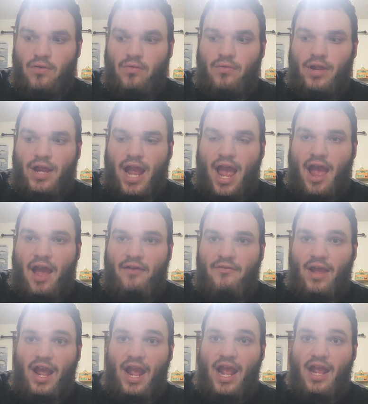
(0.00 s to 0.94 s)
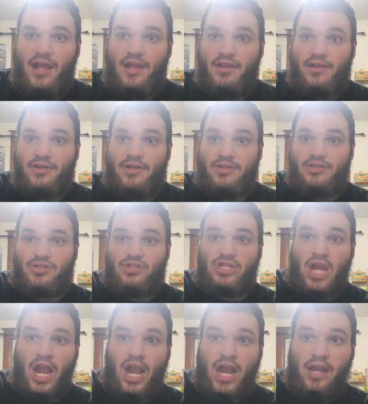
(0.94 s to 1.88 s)
We have a
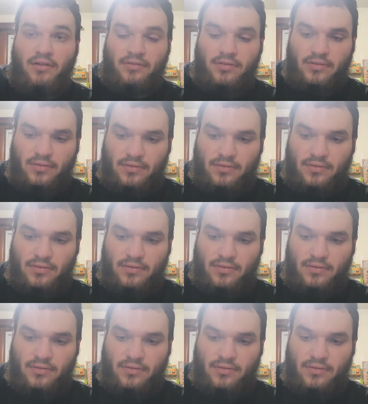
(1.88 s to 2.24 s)
chain.